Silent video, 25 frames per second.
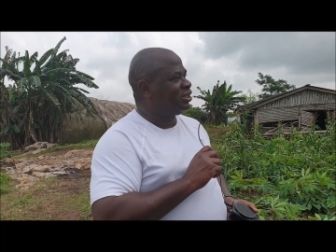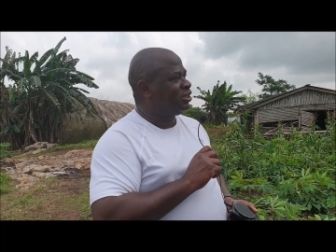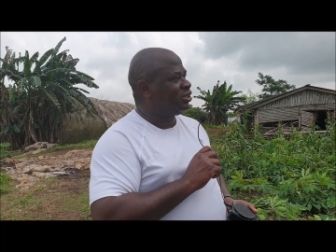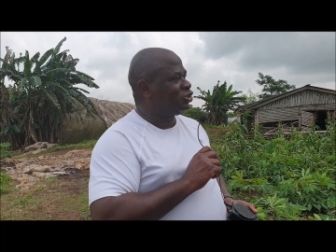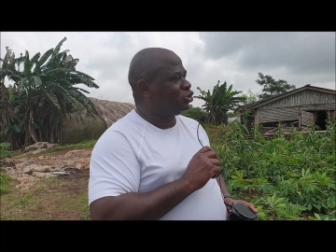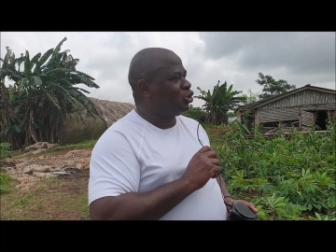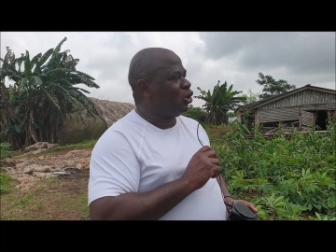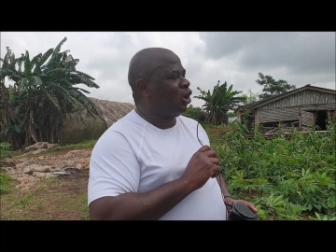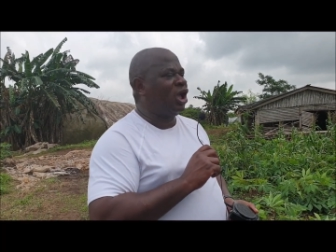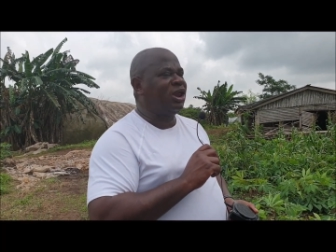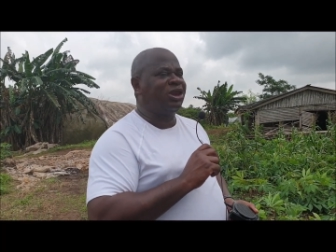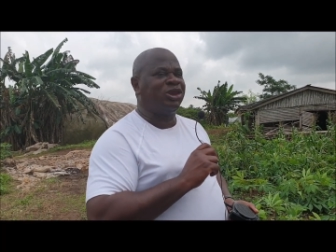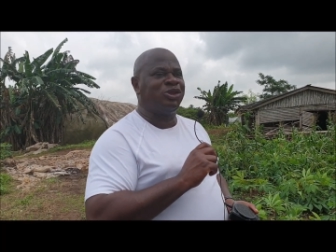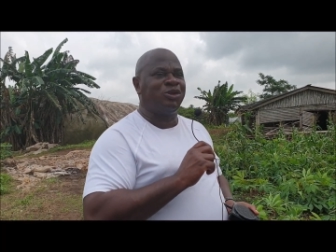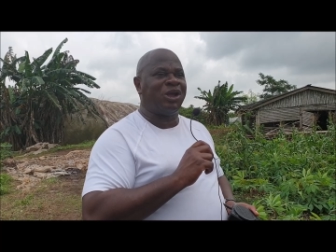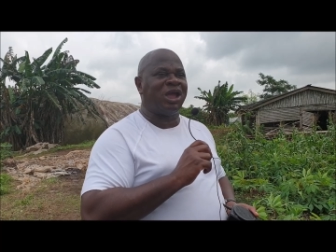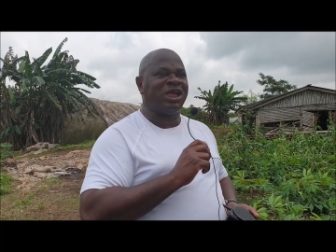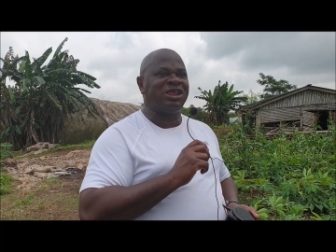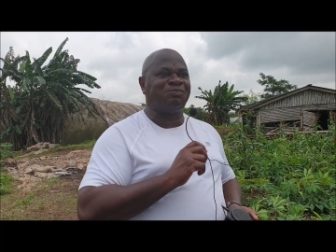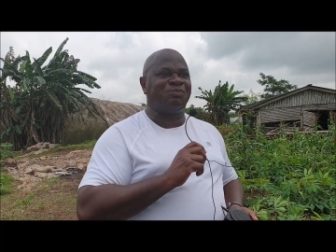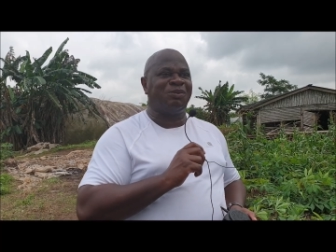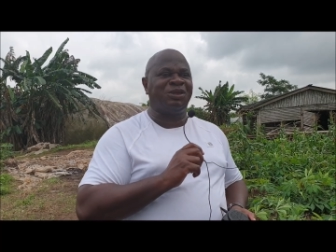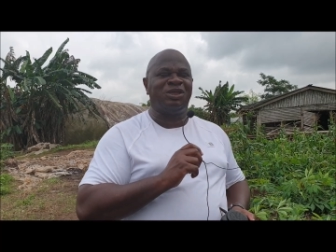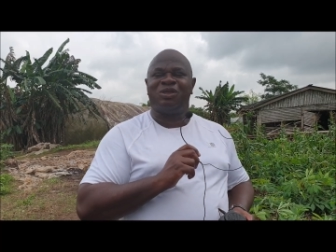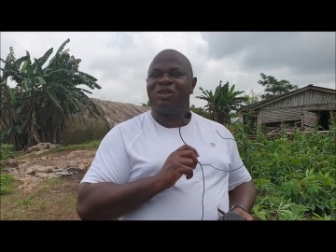So how did you
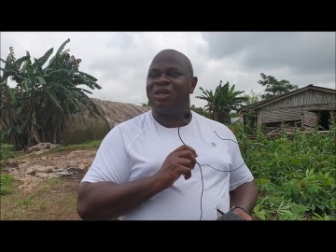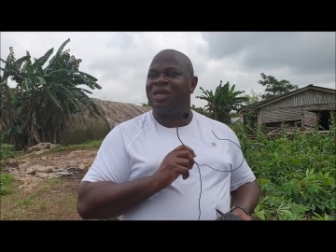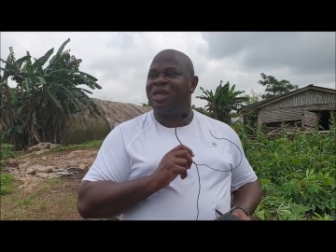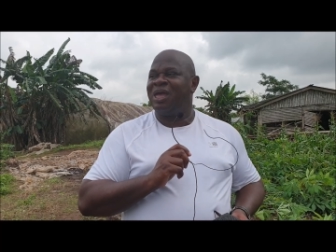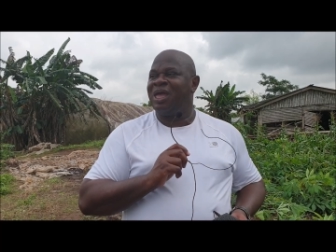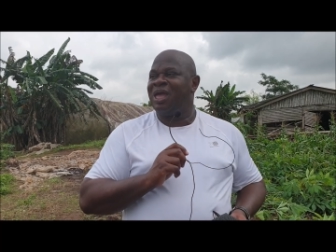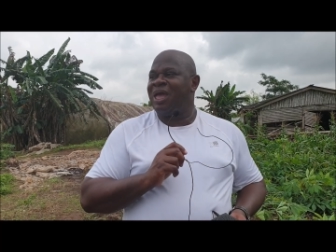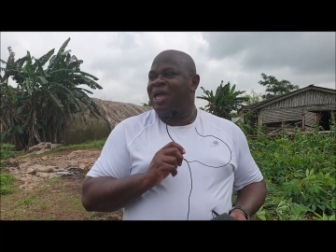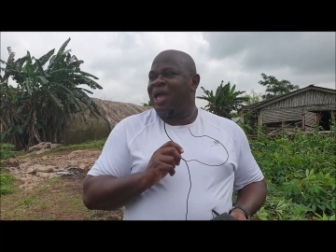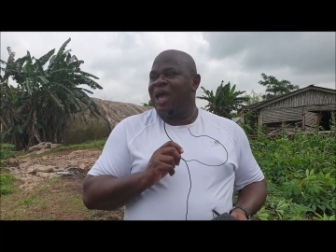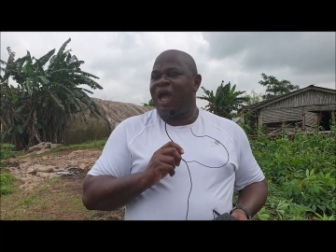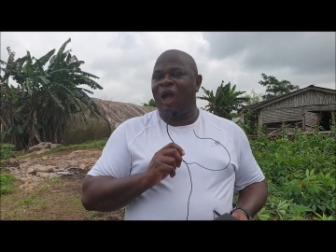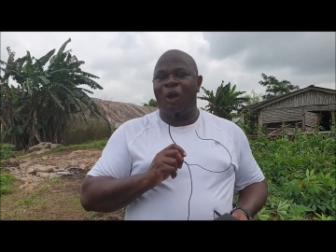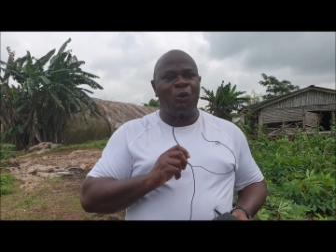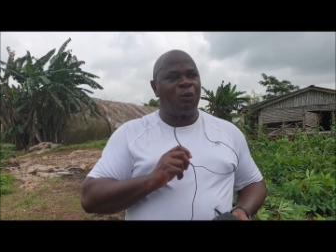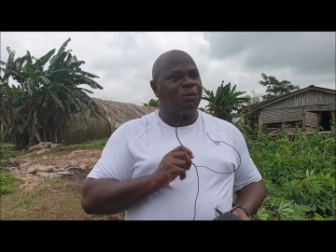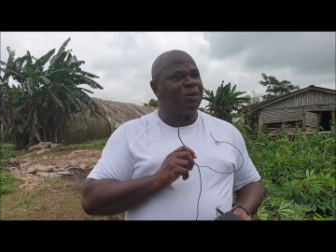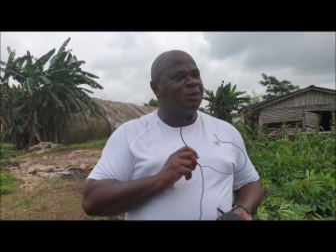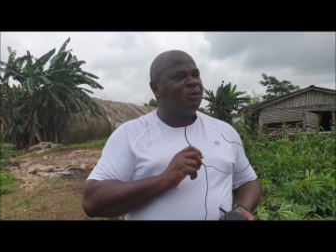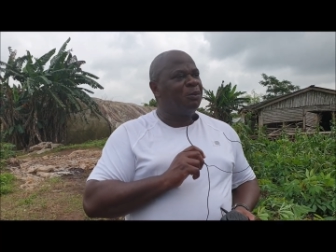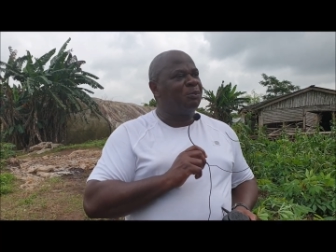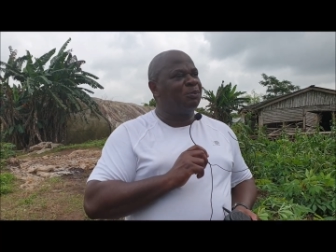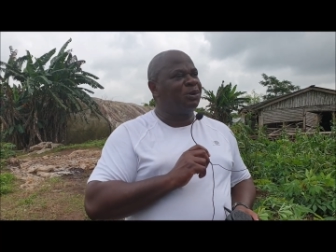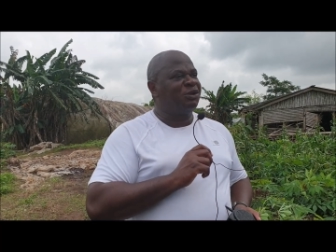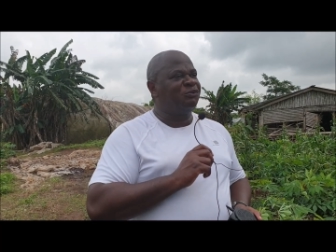guys bring, how will
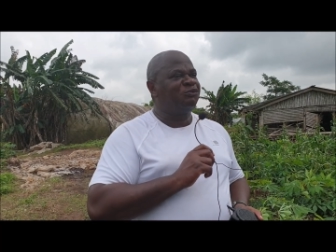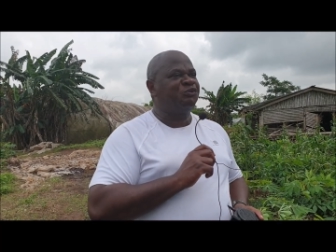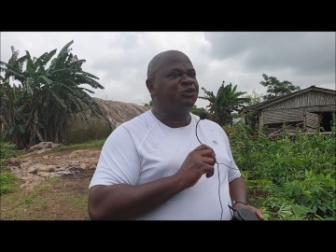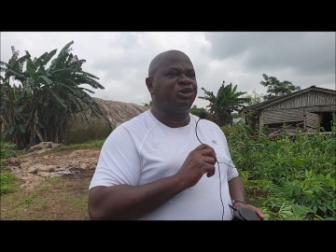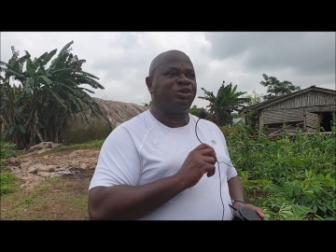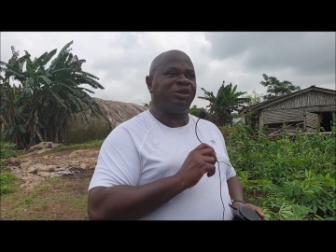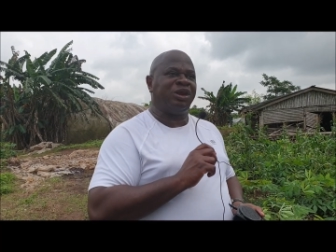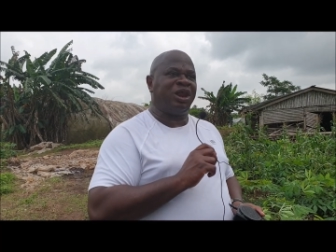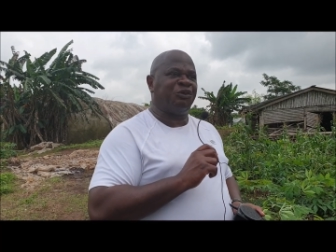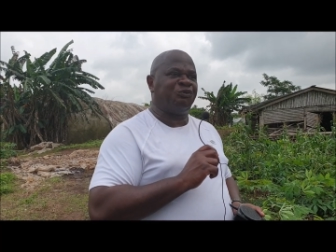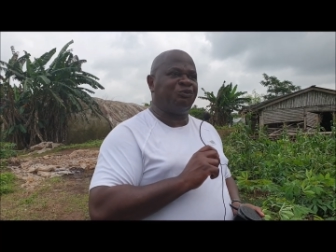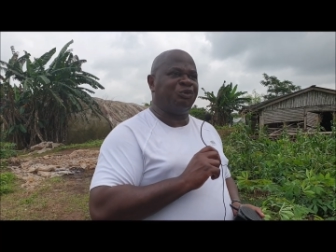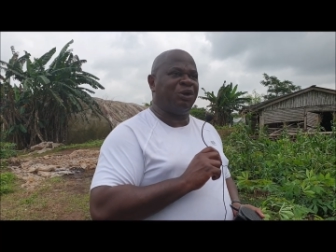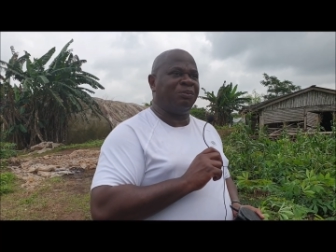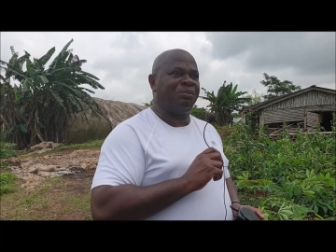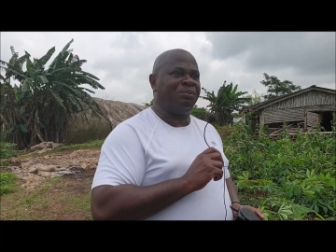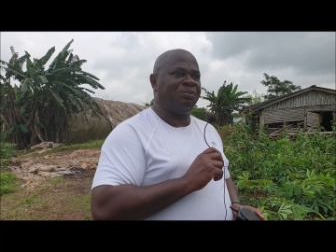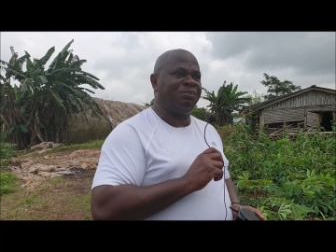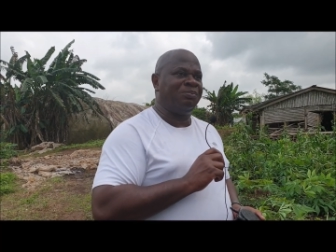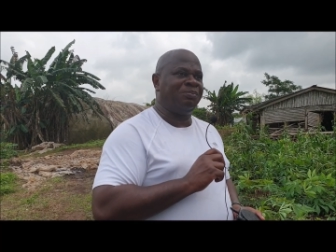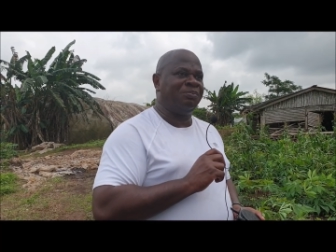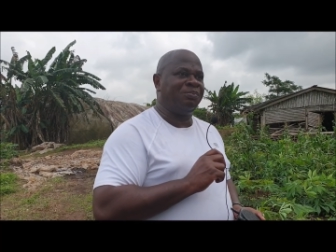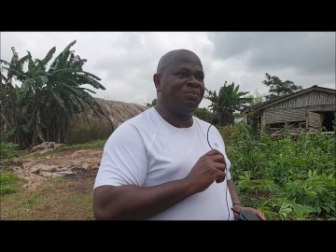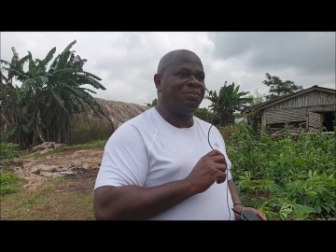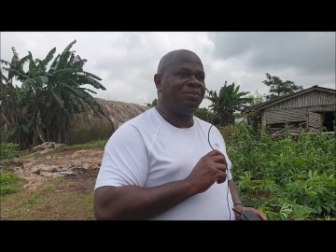people bring feed to their farm?
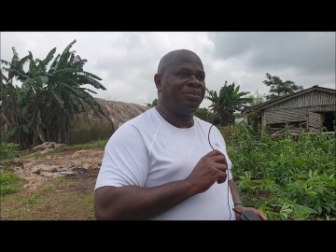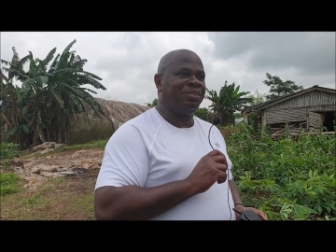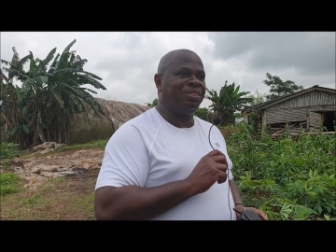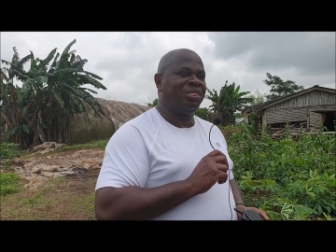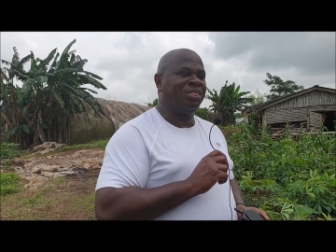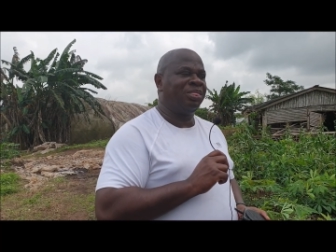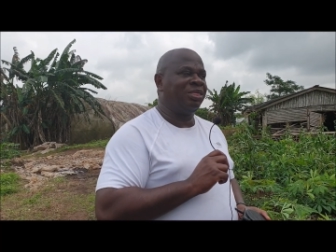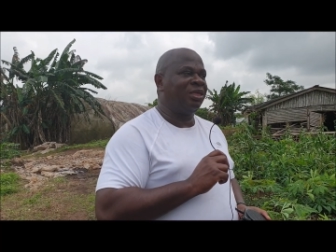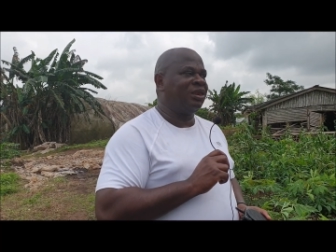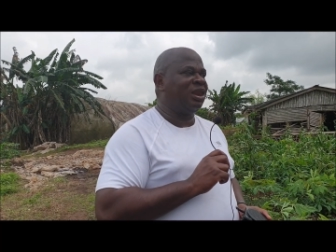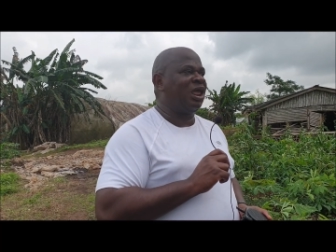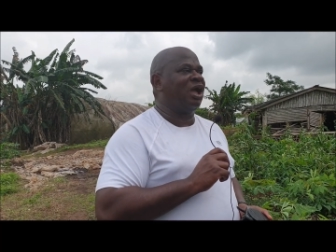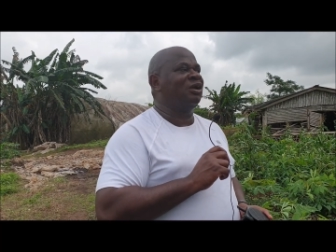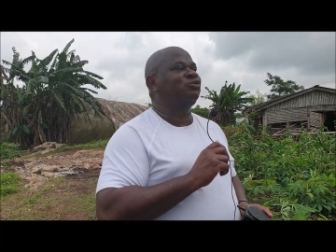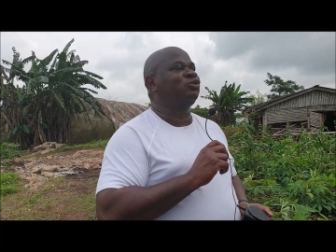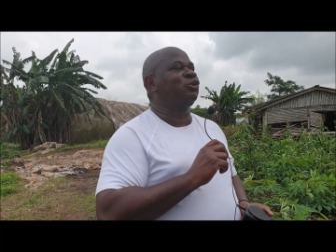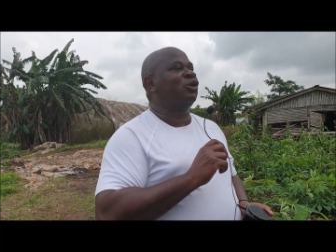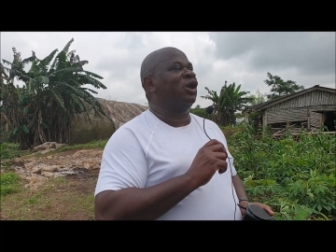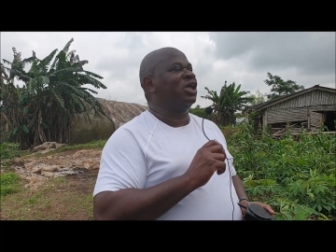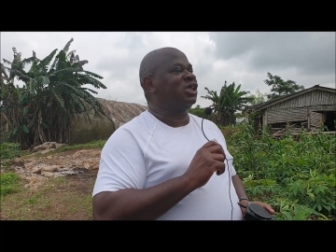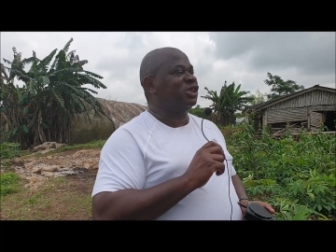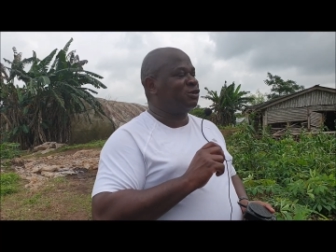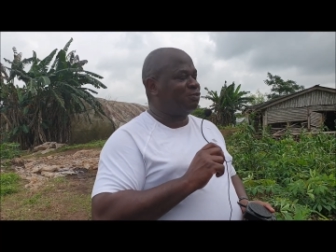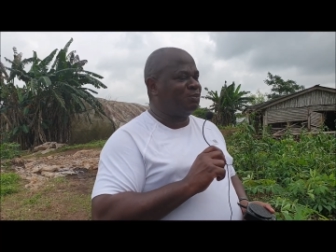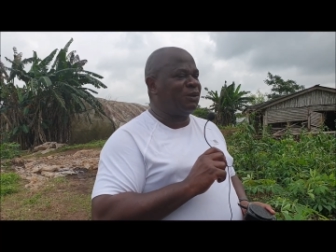They have to
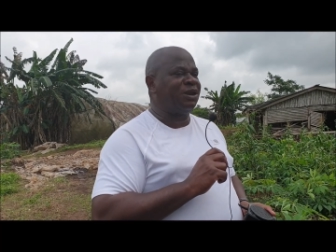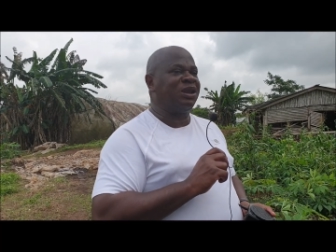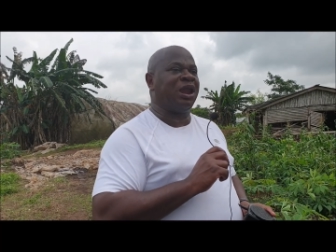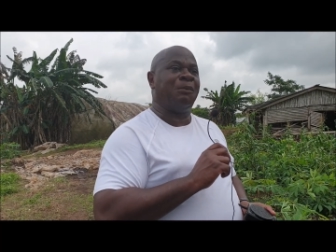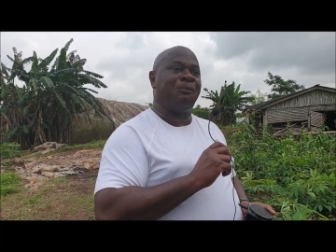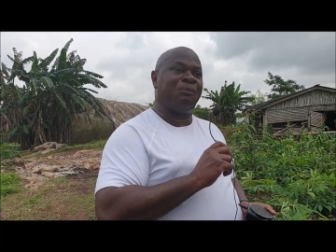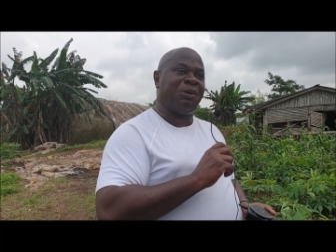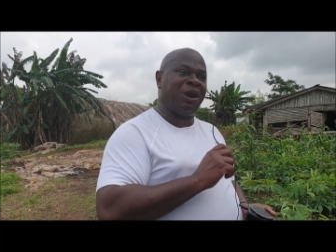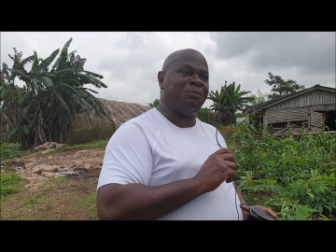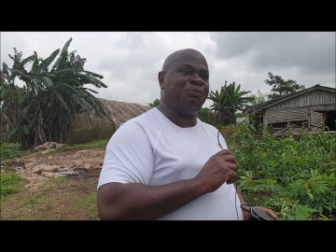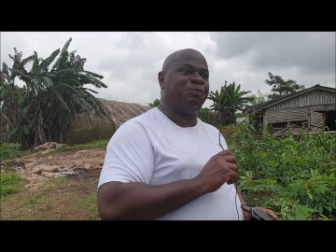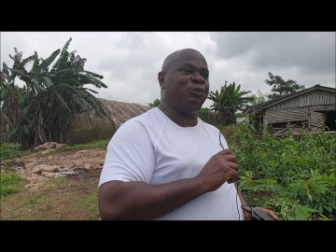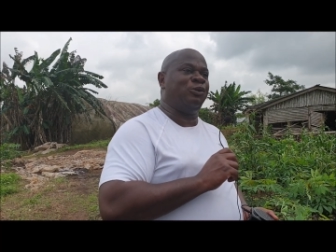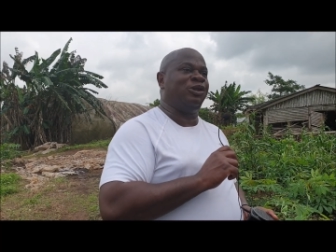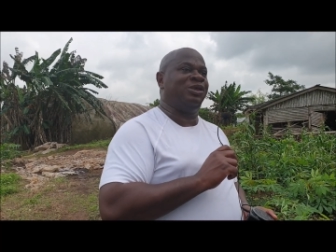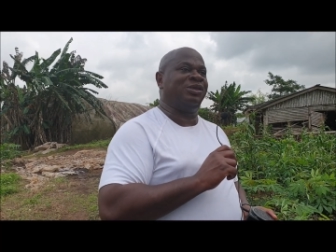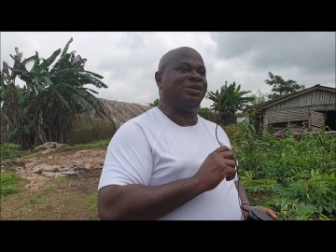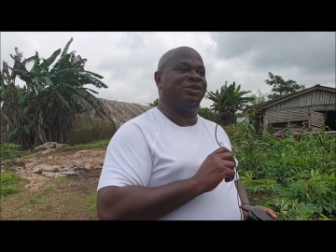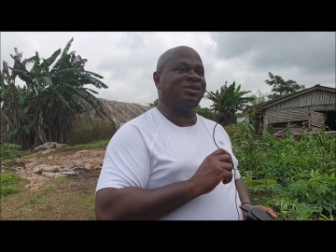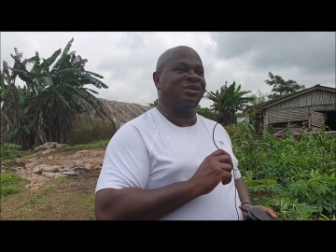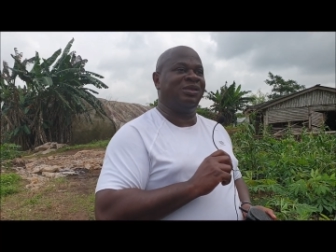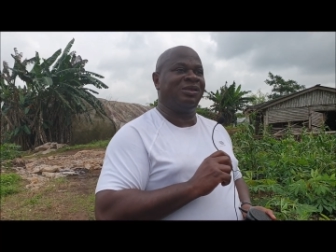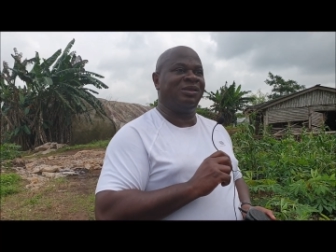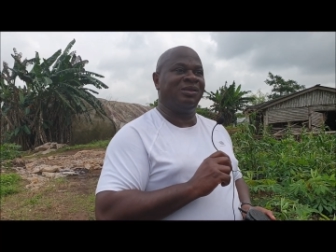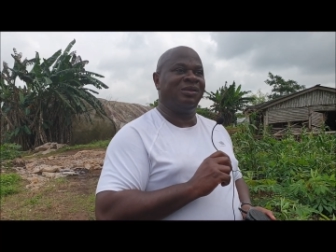explain and bribe police.